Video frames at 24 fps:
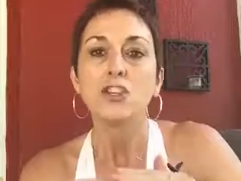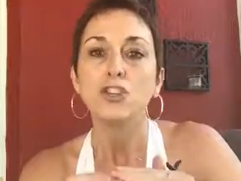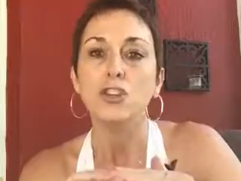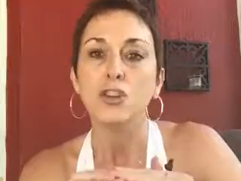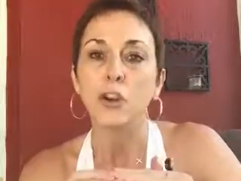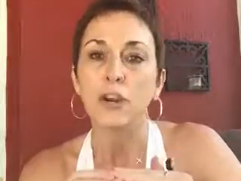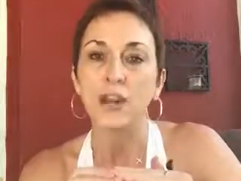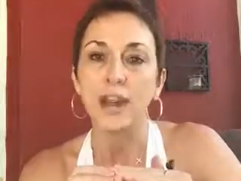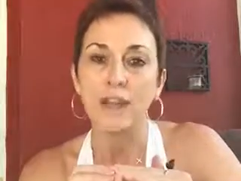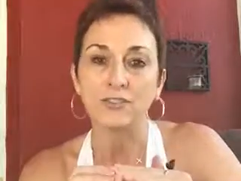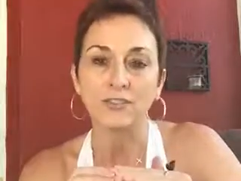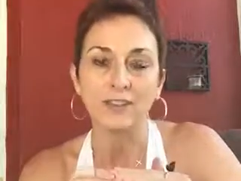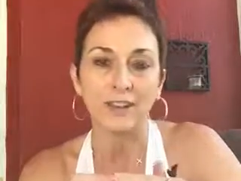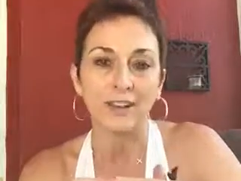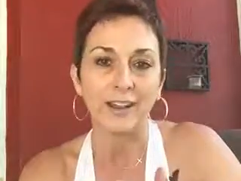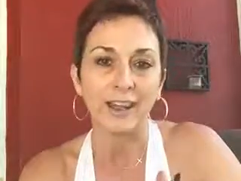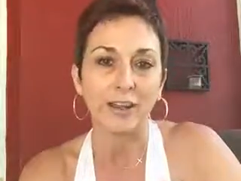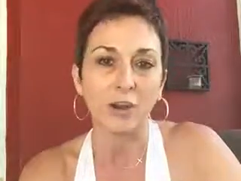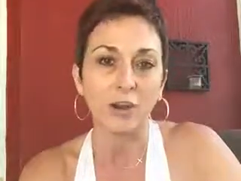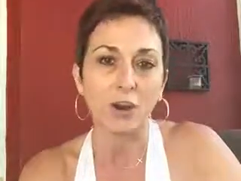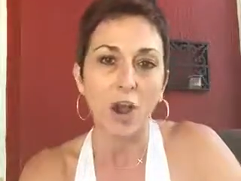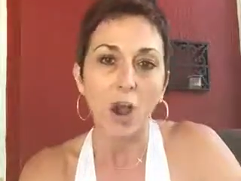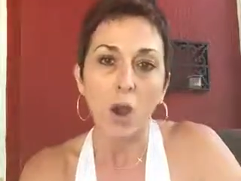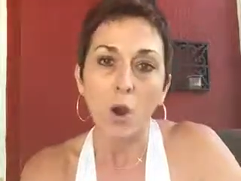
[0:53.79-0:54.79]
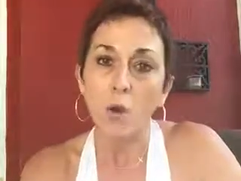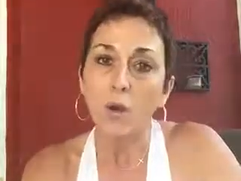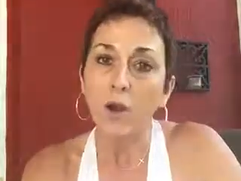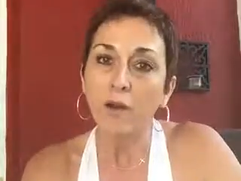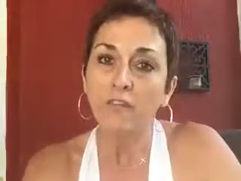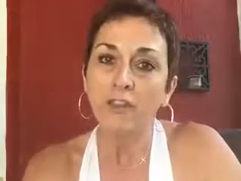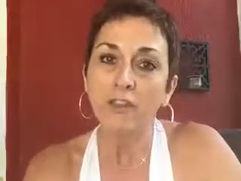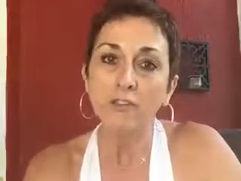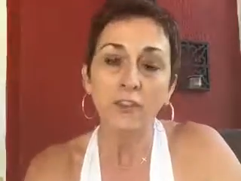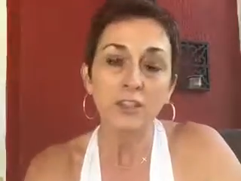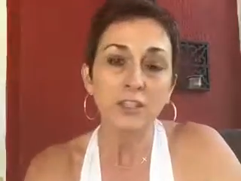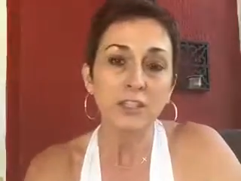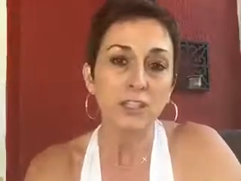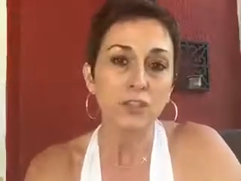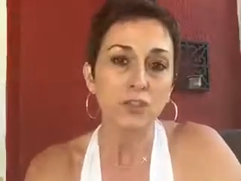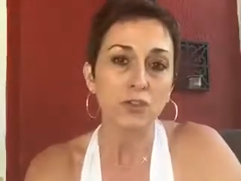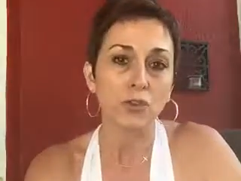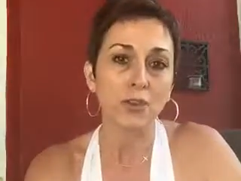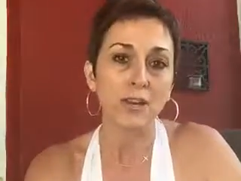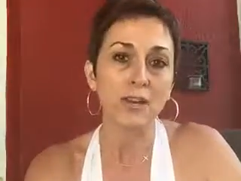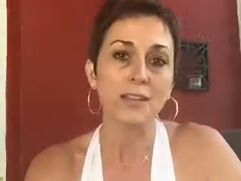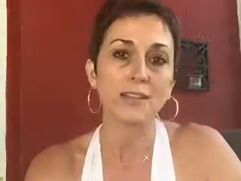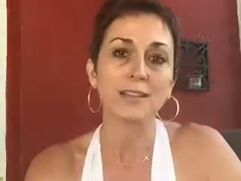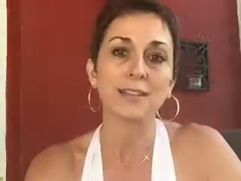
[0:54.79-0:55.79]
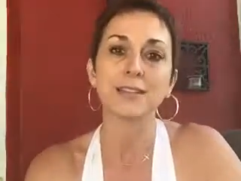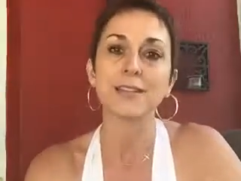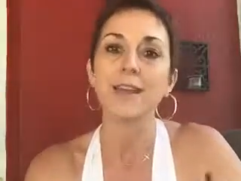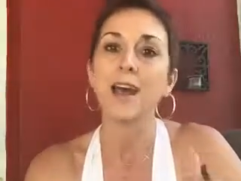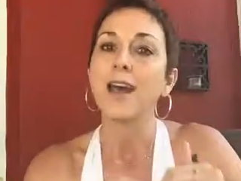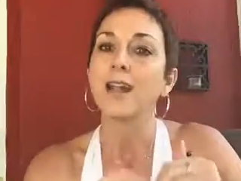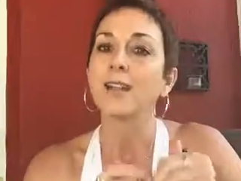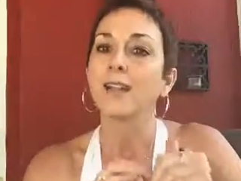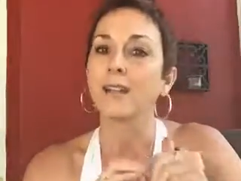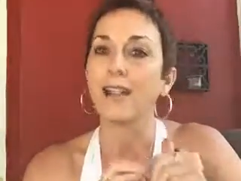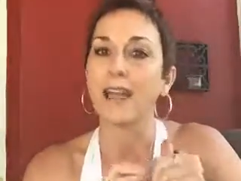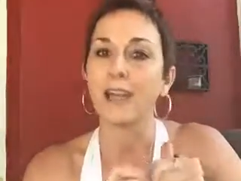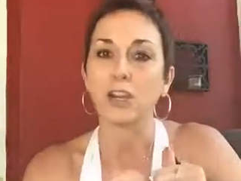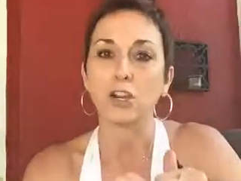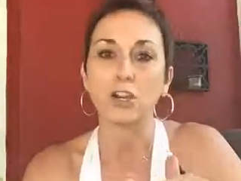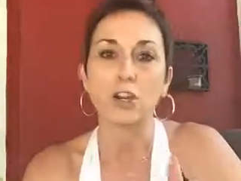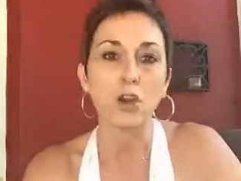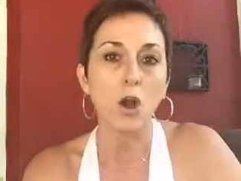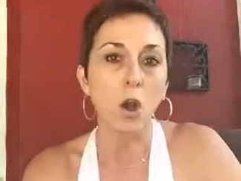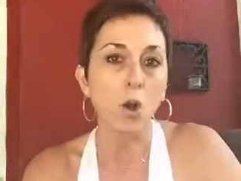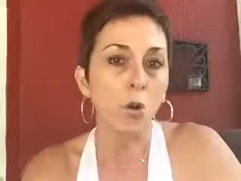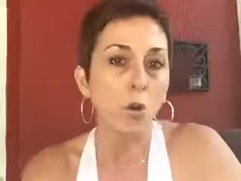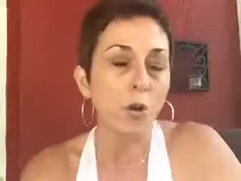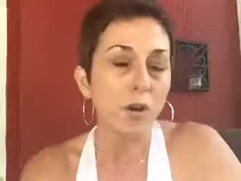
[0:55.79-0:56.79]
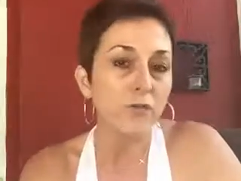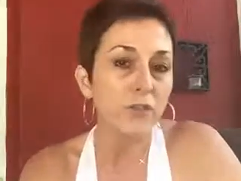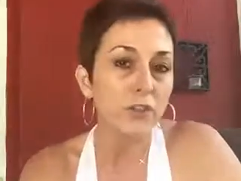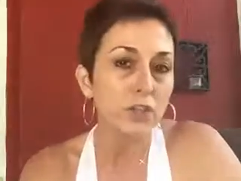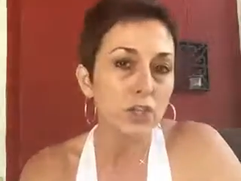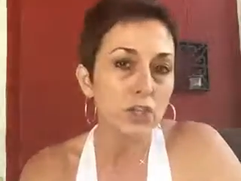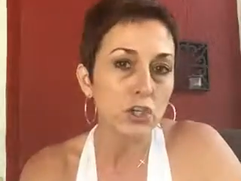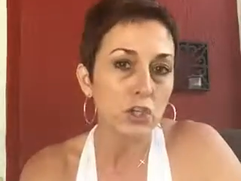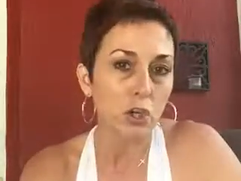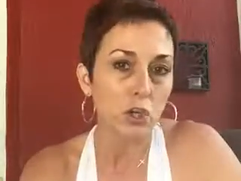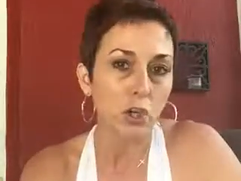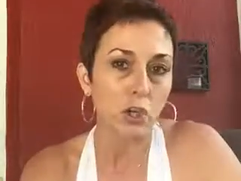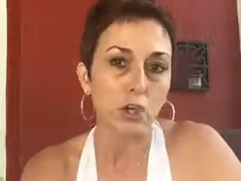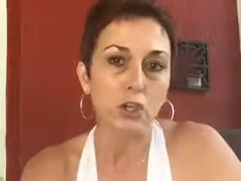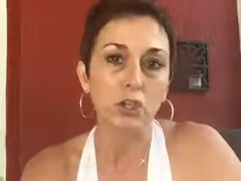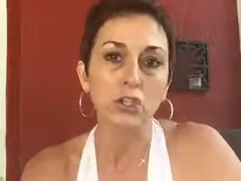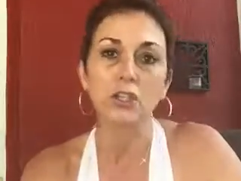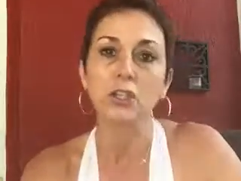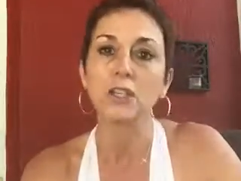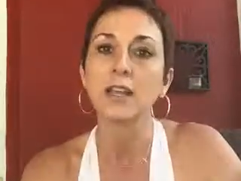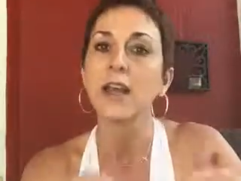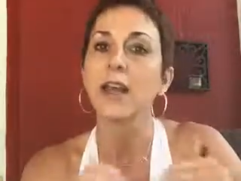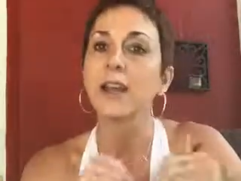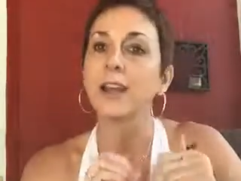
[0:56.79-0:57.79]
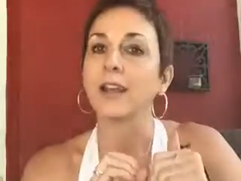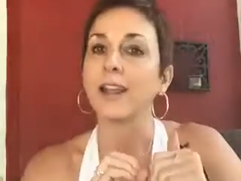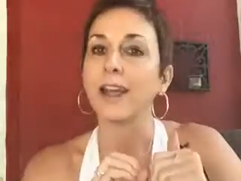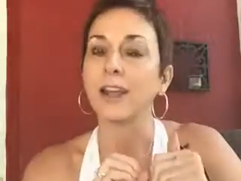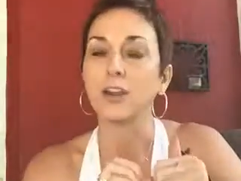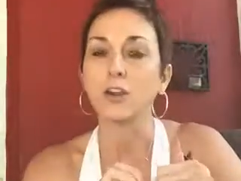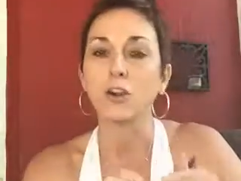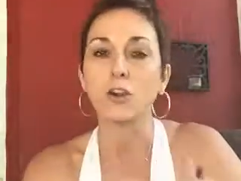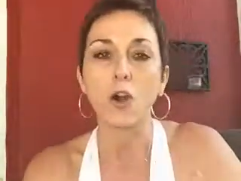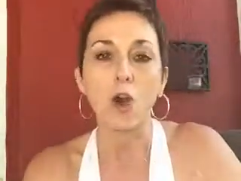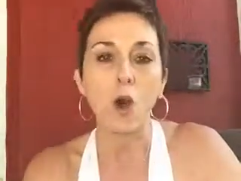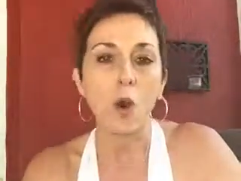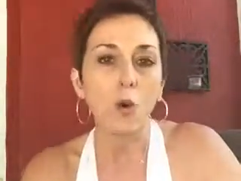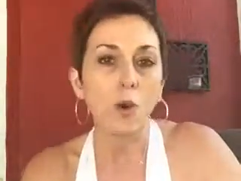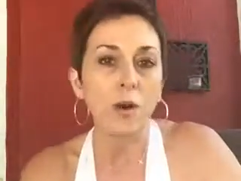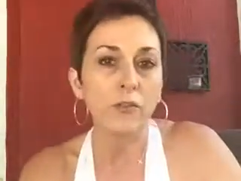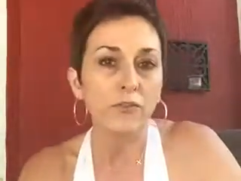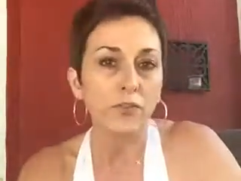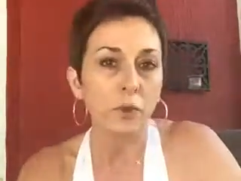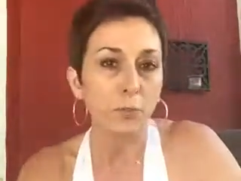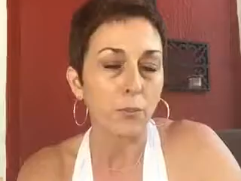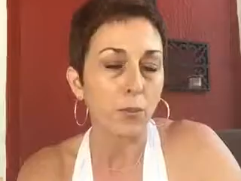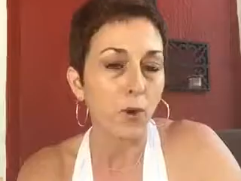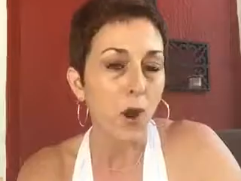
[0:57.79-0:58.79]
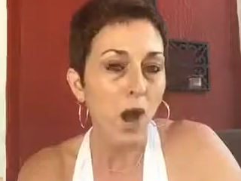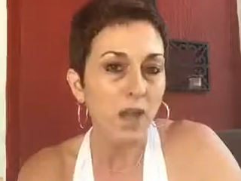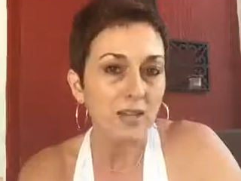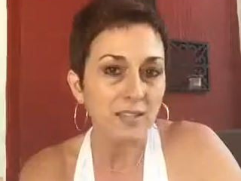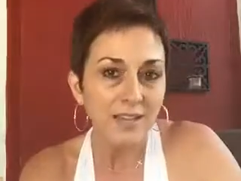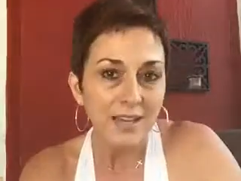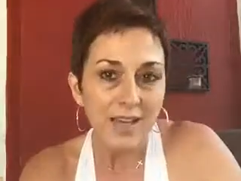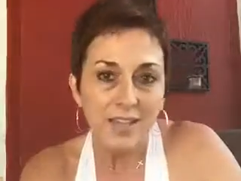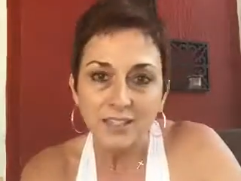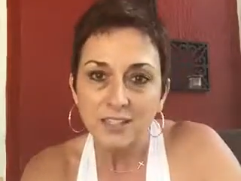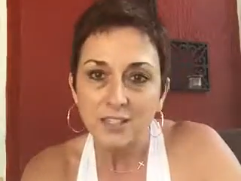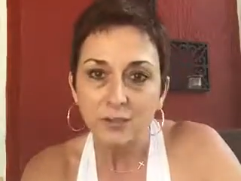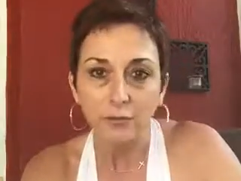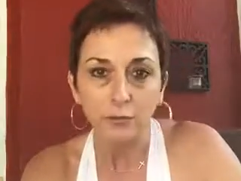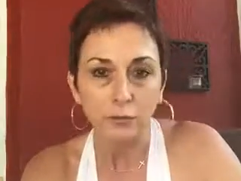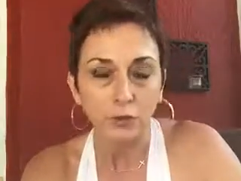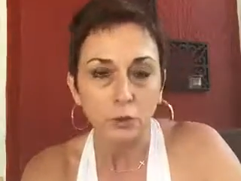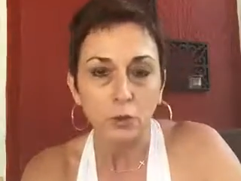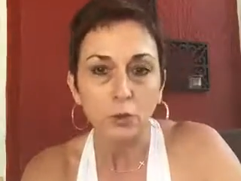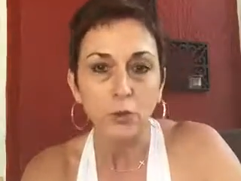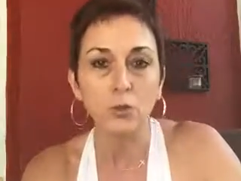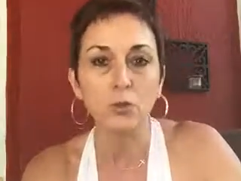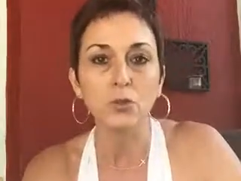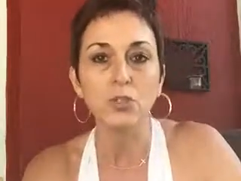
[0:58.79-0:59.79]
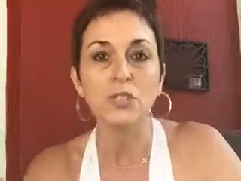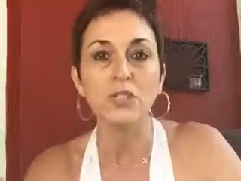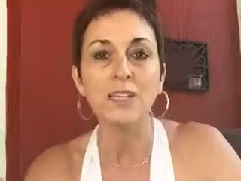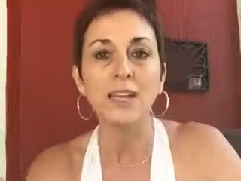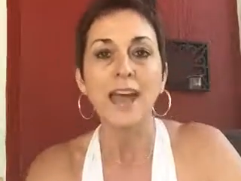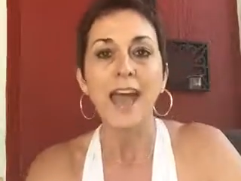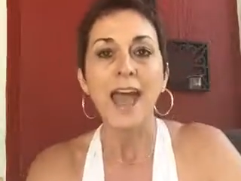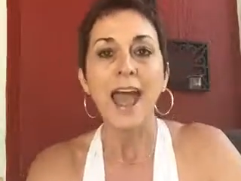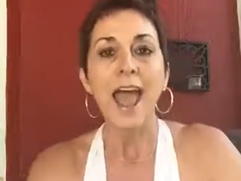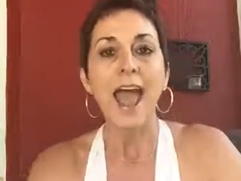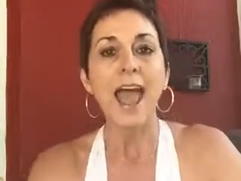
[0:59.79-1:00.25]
You're gonna have to let go of the fizzy drinks, let go of the sugars, let go of the processed foods,